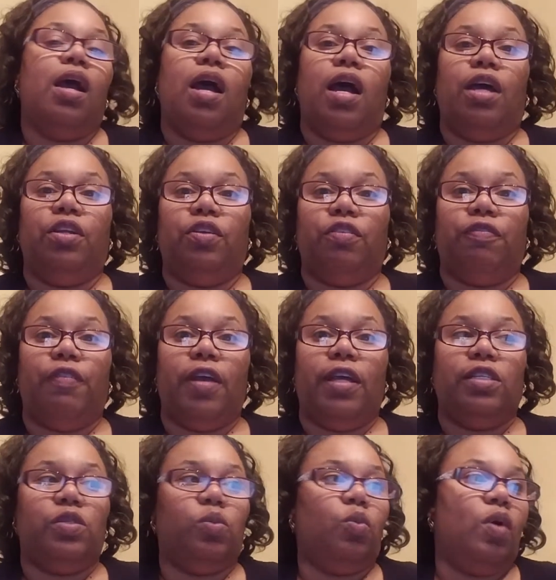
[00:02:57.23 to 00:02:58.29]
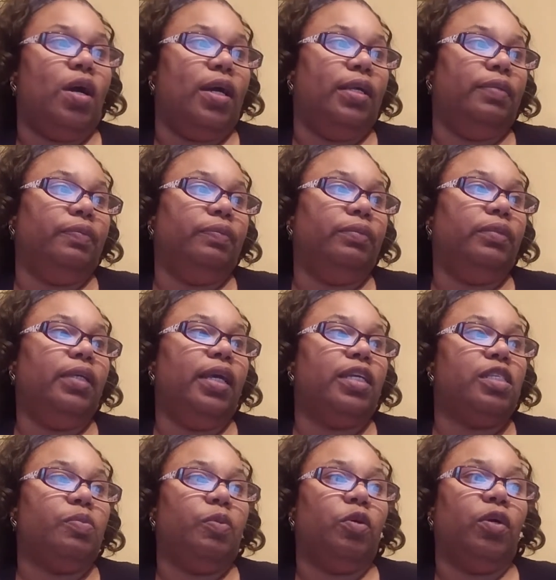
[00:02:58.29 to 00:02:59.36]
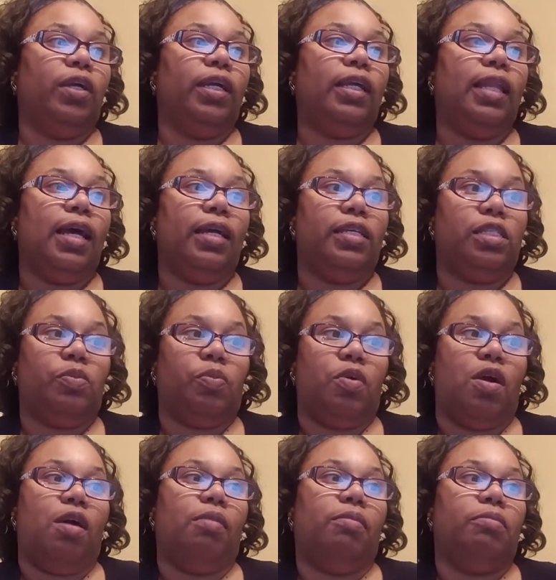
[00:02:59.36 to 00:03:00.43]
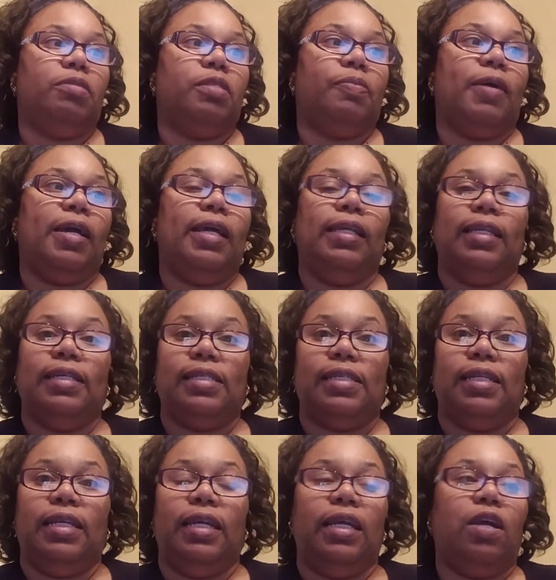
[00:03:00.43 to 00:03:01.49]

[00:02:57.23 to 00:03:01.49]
Under Phase 1, exploring clients' problems by eliciting